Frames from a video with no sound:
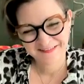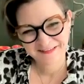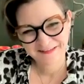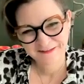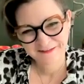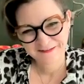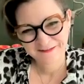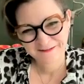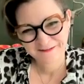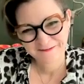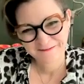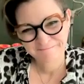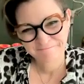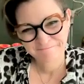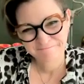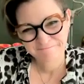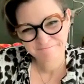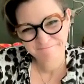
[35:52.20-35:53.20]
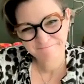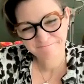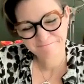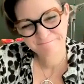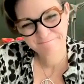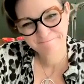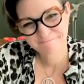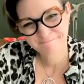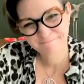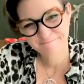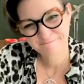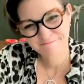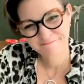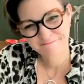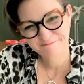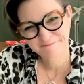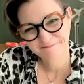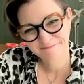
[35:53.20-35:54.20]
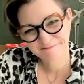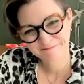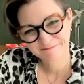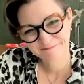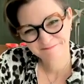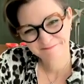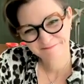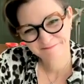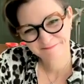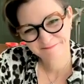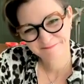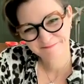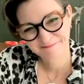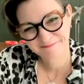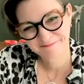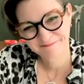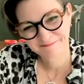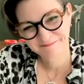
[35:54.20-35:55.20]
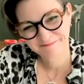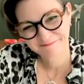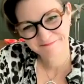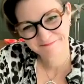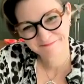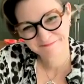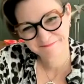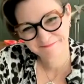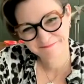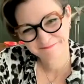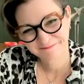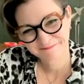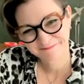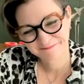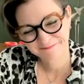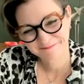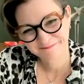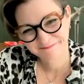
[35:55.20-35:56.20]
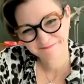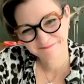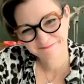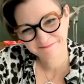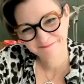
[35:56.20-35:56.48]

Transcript: (silent)